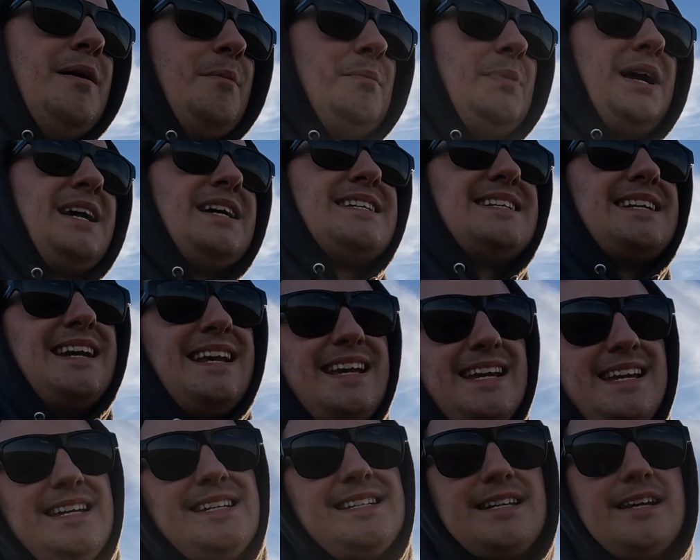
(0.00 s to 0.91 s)
because it
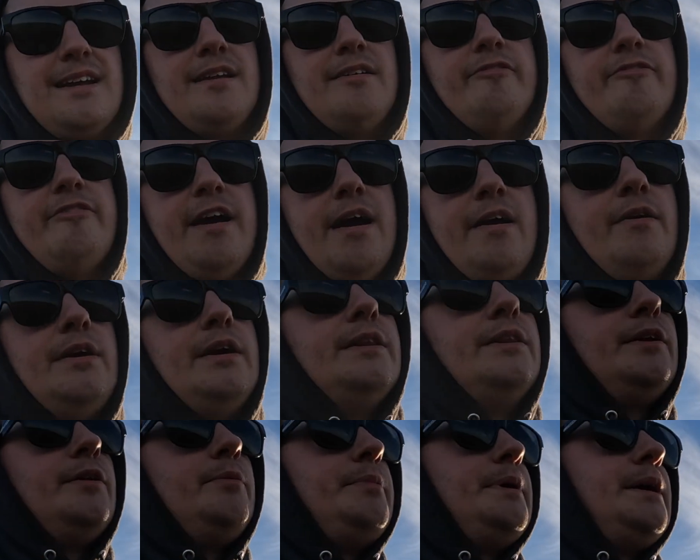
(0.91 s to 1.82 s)
is going to vary a
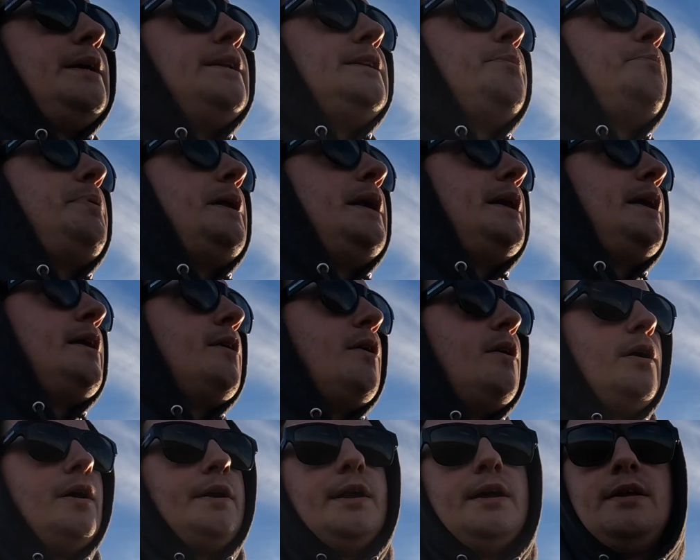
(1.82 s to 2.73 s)
little bit depending
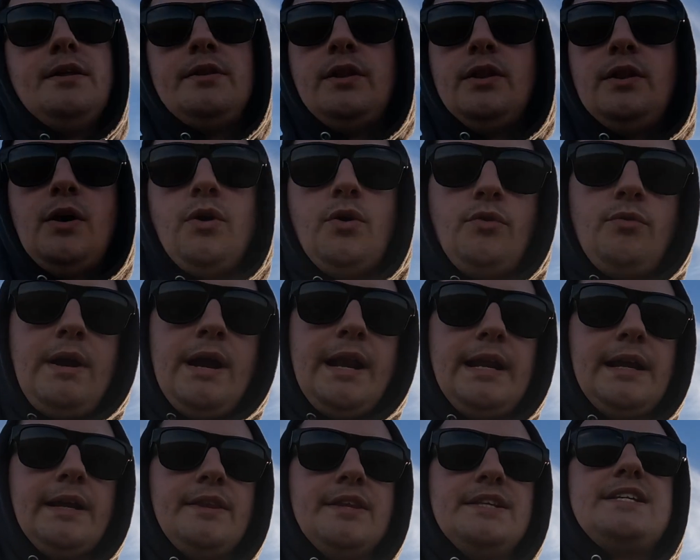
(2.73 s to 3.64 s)
on the load rating of the